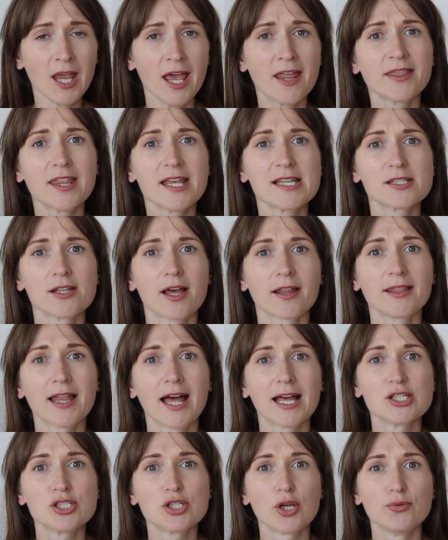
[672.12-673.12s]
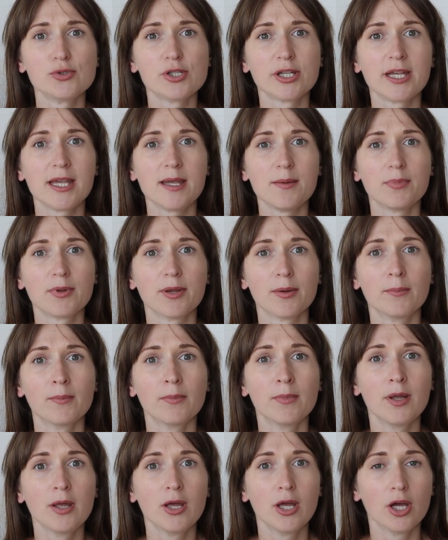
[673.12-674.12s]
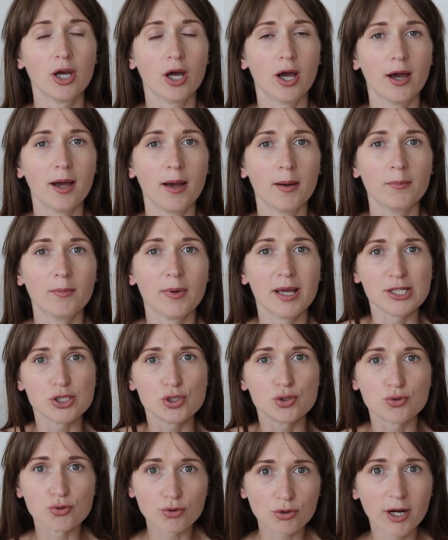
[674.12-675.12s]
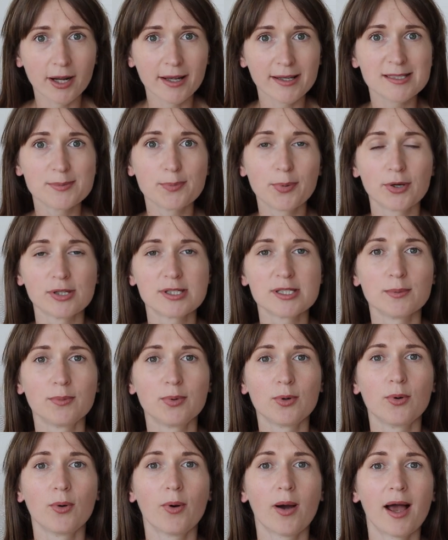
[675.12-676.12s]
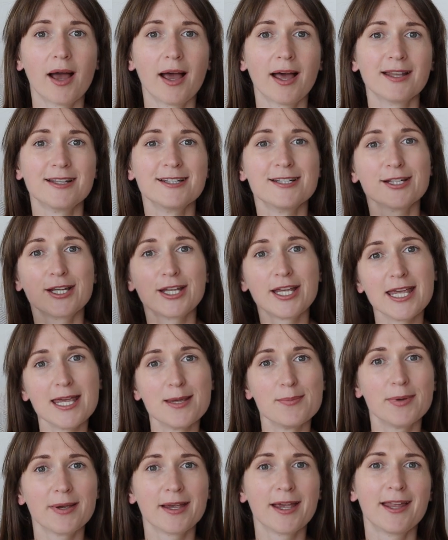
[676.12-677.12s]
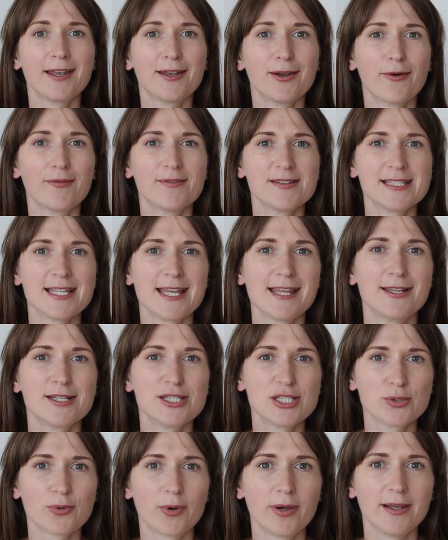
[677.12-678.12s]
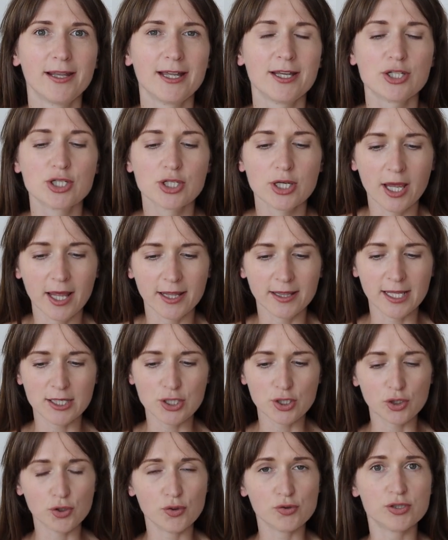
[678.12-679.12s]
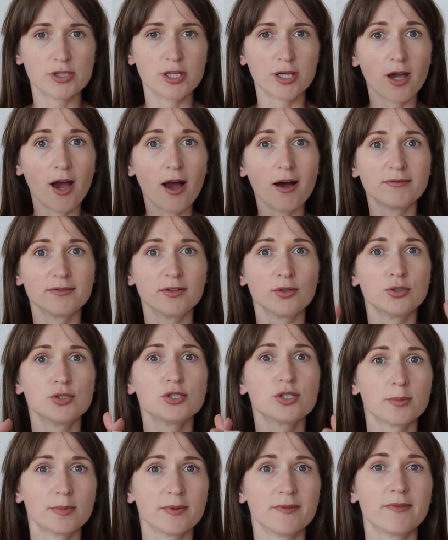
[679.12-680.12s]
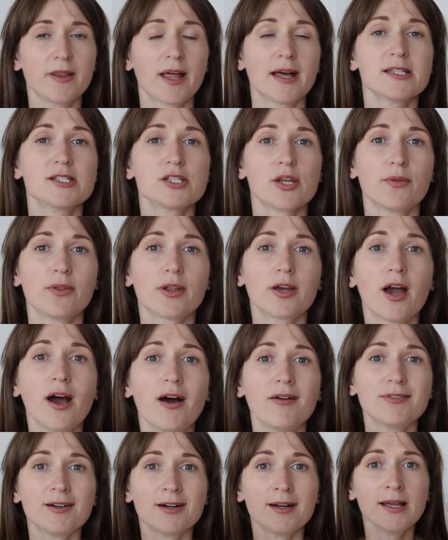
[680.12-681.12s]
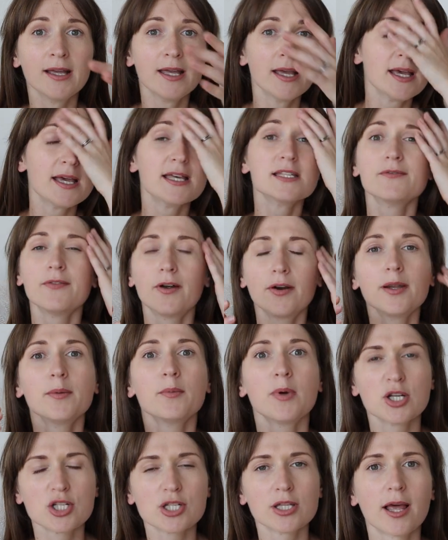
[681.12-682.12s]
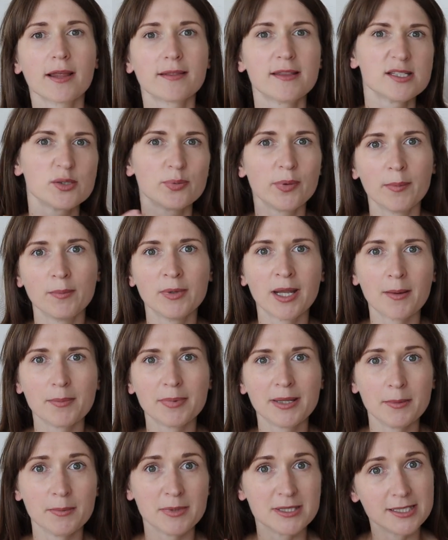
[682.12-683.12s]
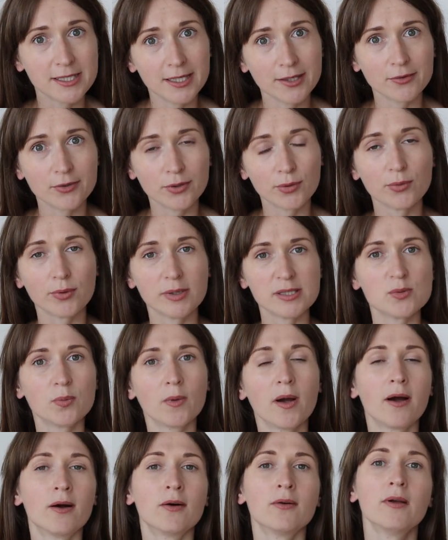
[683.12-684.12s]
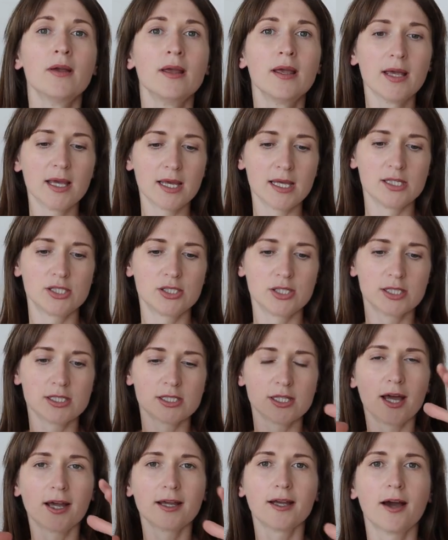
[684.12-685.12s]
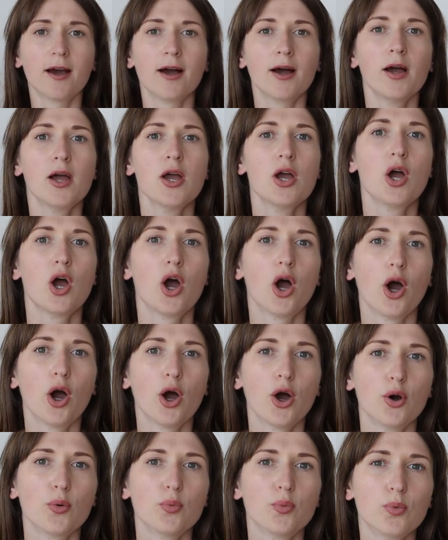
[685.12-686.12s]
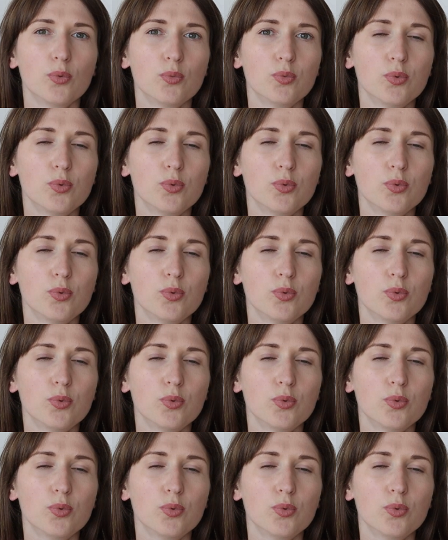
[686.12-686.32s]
and things like that so to keep them um, as dry as possible and keeping in obviously the soilage and then you use the cover on top of that so the cover is very much like the swim nappy material as well it's just like a, a